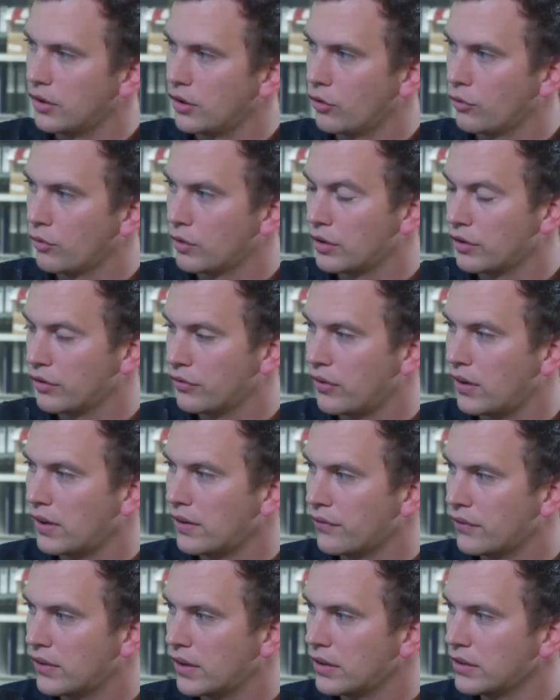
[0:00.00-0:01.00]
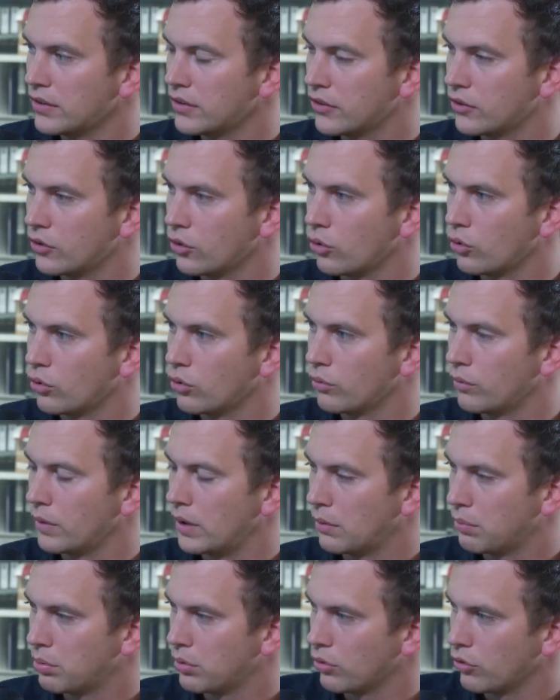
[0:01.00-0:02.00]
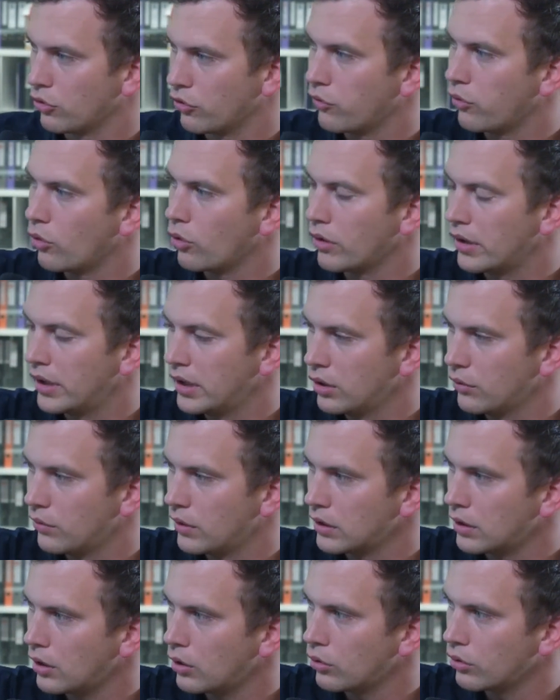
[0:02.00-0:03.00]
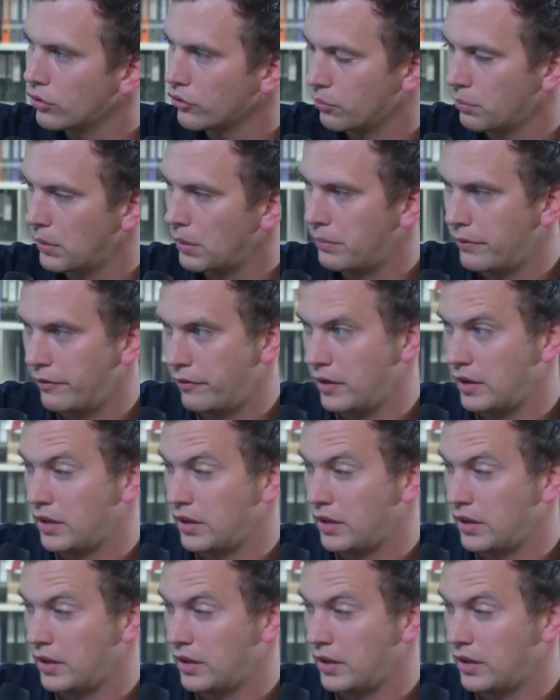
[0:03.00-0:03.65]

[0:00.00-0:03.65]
over this five days. So we approach four kilowatt hours. Maybe we